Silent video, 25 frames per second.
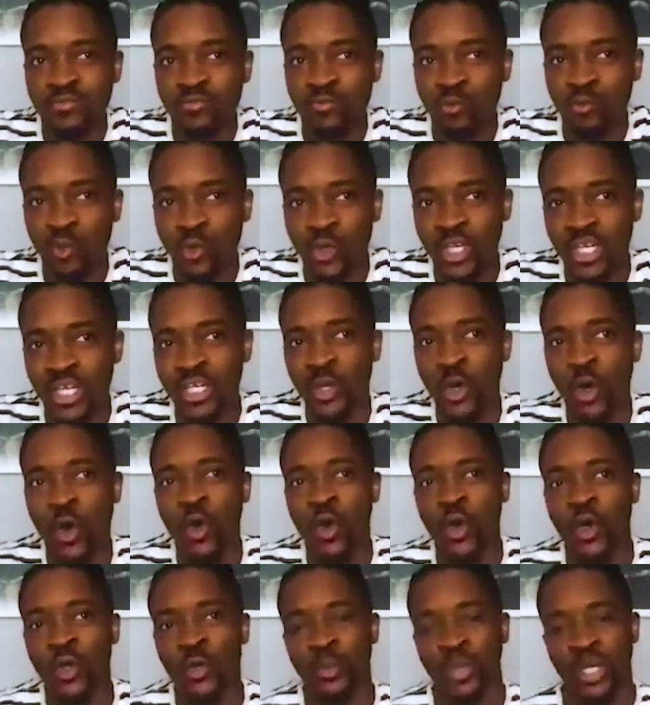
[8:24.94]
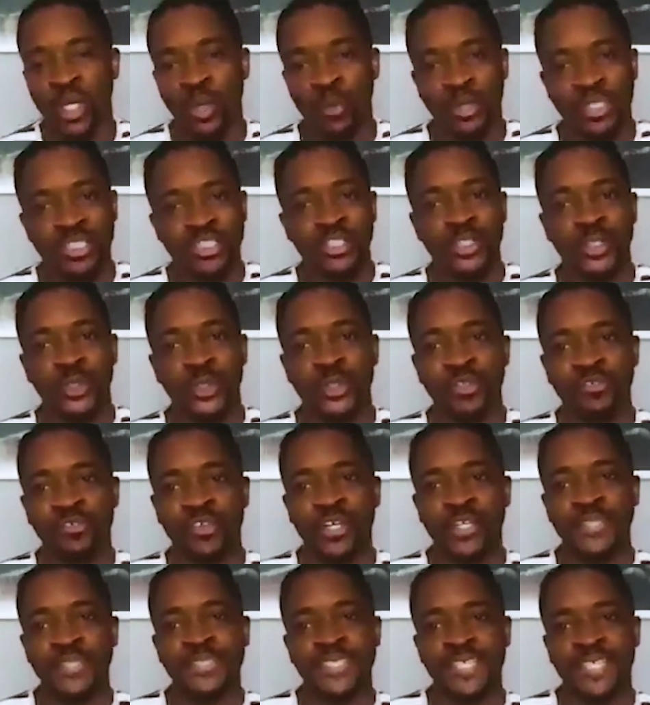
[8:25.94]
really hot on when I went to
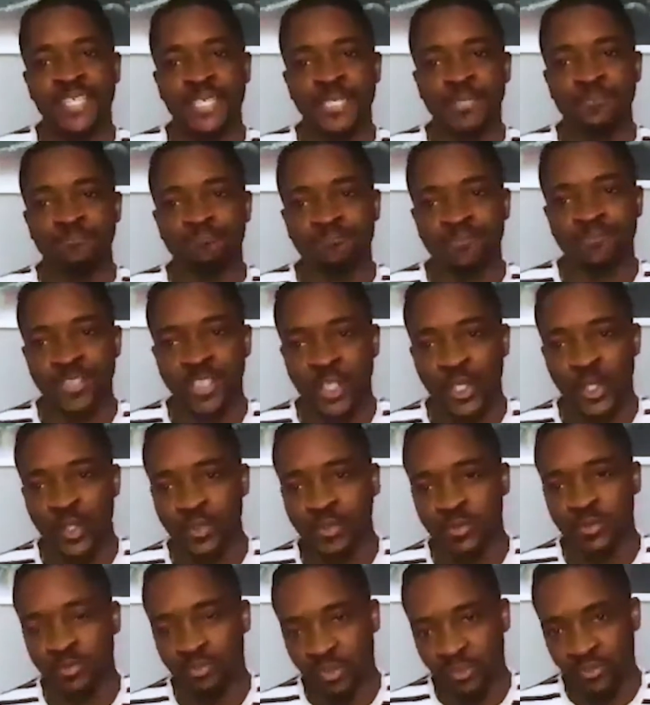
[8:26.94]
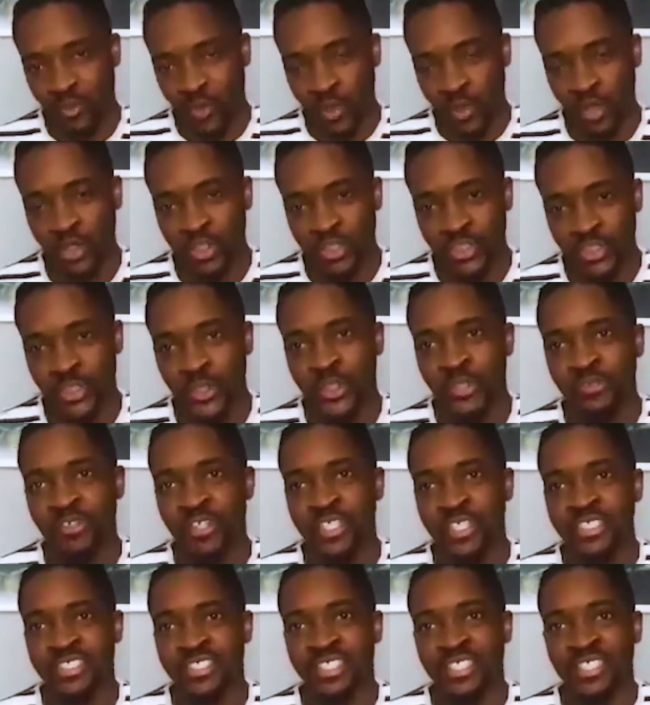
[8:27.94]
university. You know, before I got to
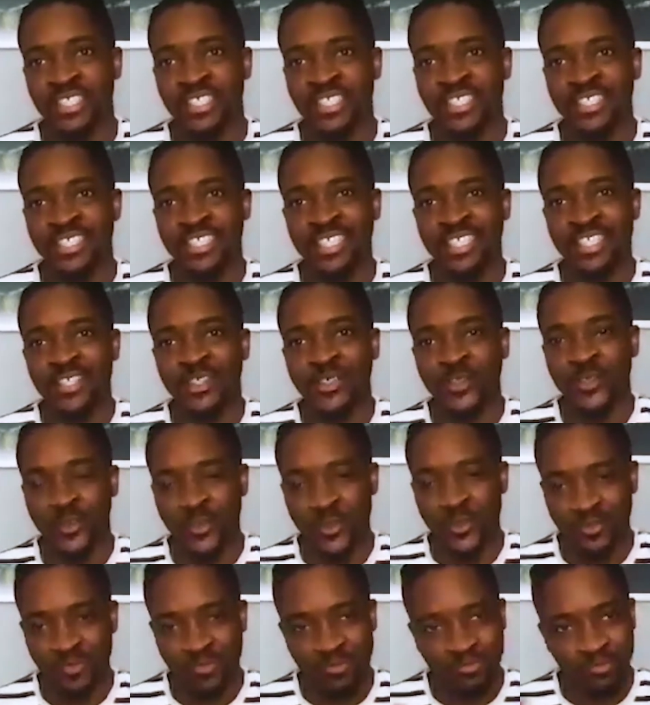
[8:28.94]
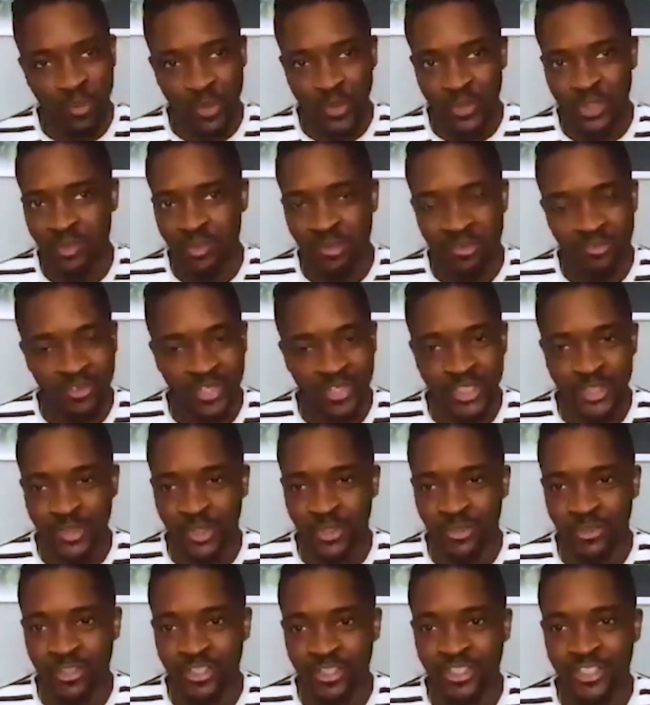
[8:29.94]
university, most of my
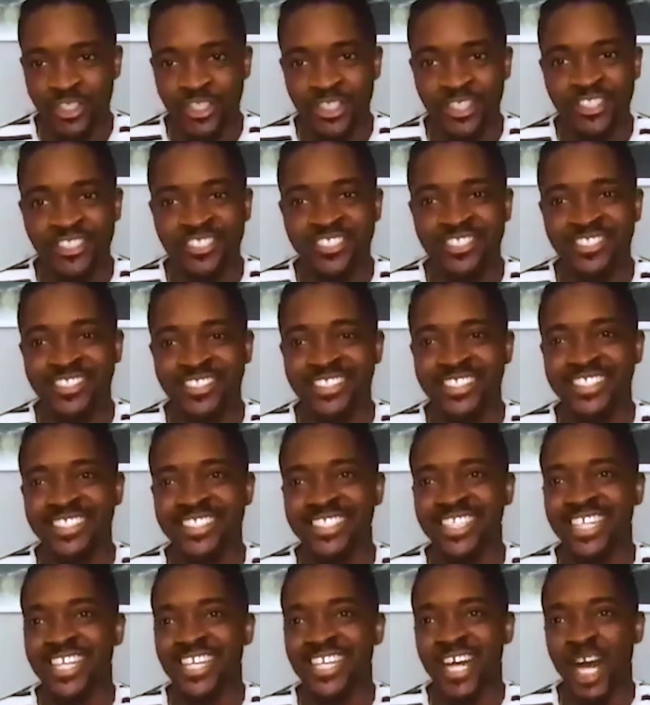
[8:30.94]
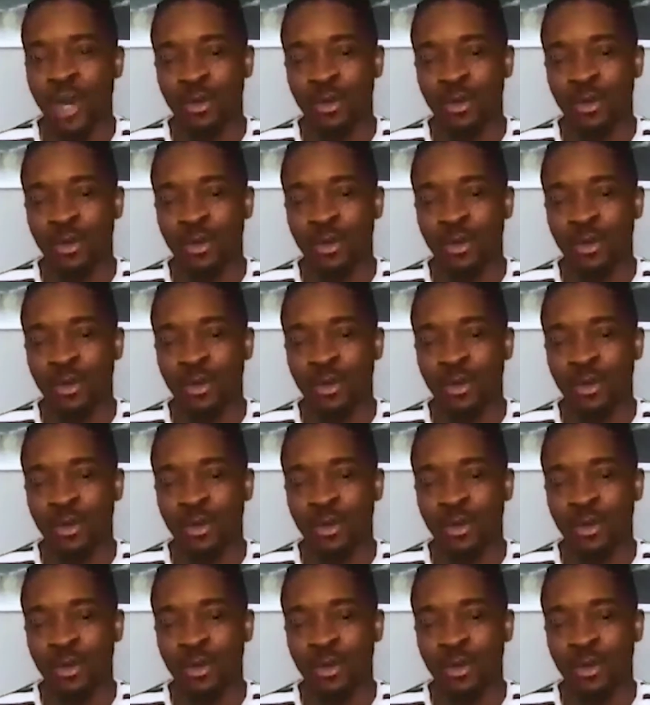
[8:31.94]
friends were Christians.